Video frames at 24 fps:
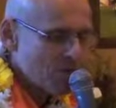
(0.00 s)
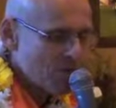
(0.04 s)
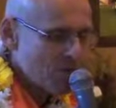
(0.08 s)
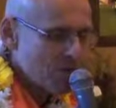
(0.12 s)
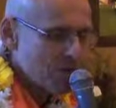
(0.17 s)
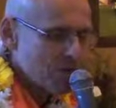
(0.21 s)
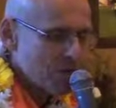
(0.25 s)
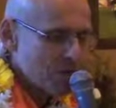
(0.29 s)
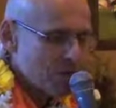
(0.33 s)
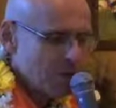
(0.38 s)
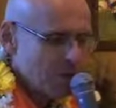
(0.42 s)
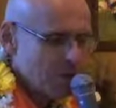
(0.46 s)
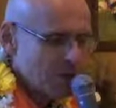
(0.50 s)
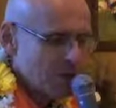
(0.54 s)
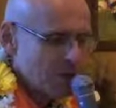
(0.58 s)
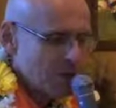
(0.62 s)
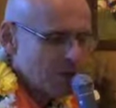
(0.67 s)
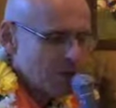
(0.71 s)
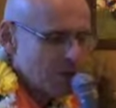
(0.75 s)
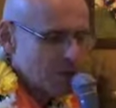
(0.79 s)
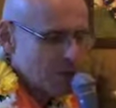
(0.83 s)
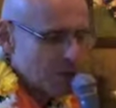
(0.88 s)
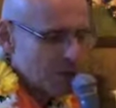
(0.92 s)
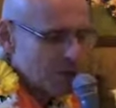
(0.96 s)
if we stop
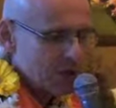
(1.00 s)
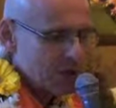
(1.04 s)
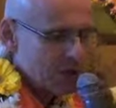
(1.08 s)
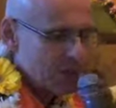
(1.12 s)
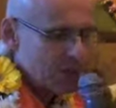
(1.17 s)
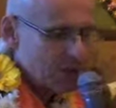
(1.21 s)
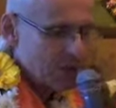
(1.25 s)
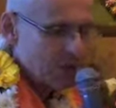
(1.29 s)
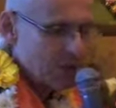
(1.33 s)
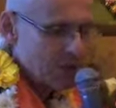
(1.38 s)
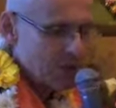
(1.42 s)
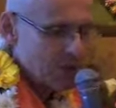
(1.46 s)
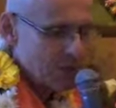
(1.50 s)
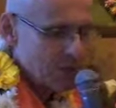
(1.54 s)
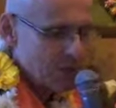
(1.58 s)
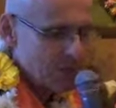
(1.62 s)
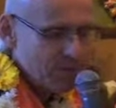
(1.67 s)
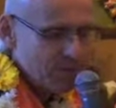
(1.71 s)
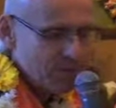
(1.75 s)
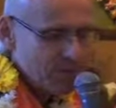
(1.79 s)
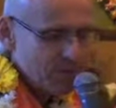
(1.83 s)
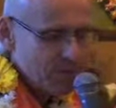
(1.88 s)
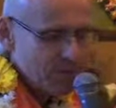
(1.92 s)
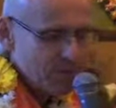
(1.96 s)
pushing,
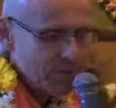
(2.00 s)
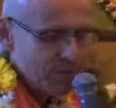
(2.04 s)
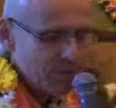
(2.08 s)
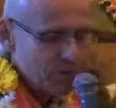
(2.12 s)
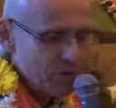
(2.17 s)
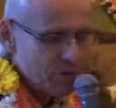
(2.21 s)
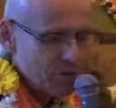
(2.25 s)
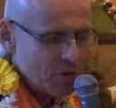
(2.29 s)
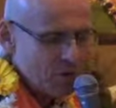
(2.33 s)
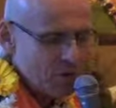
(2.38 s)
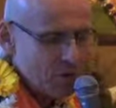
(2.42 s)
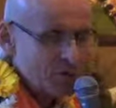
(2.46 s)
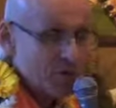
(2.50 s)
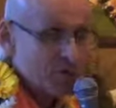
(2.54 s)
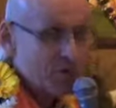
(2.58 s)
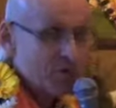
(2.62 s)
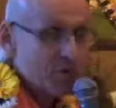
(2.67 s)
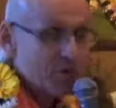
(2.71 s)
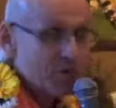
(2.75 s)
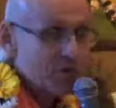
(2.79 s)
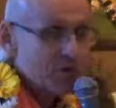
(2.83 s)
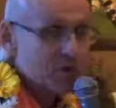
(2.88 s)
then it will be over.